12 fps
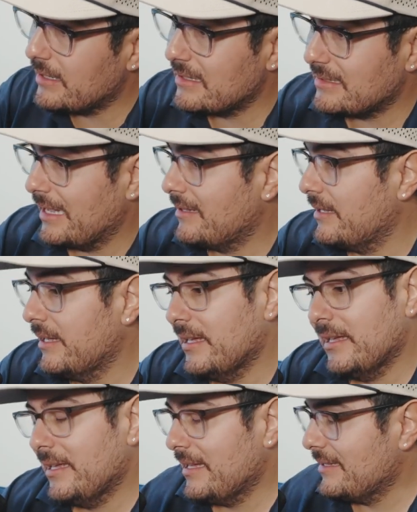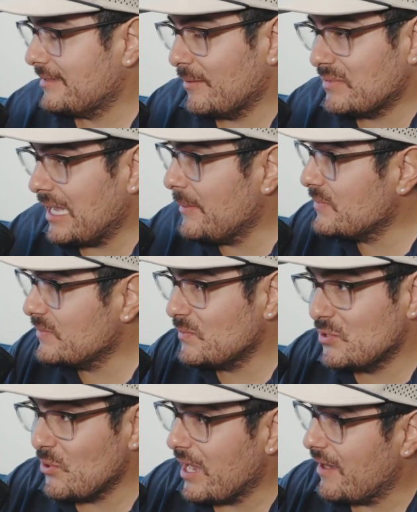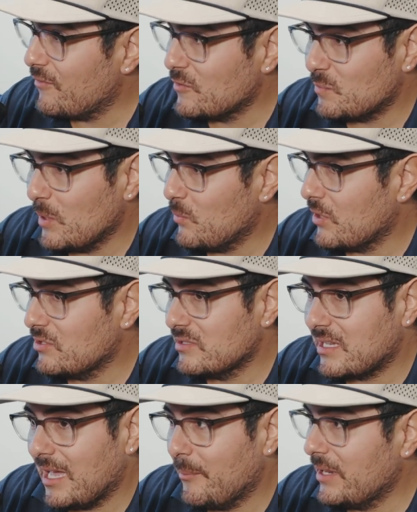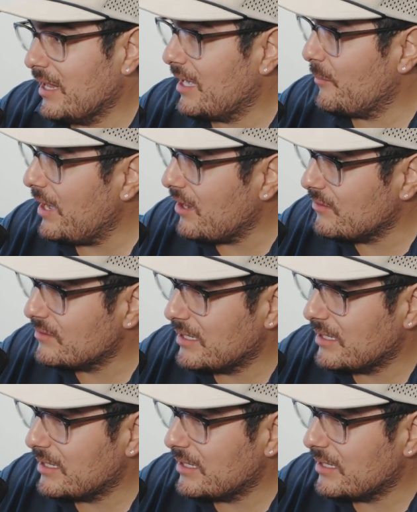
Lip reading: And it's like, sometimes you have those people that just come in and come out.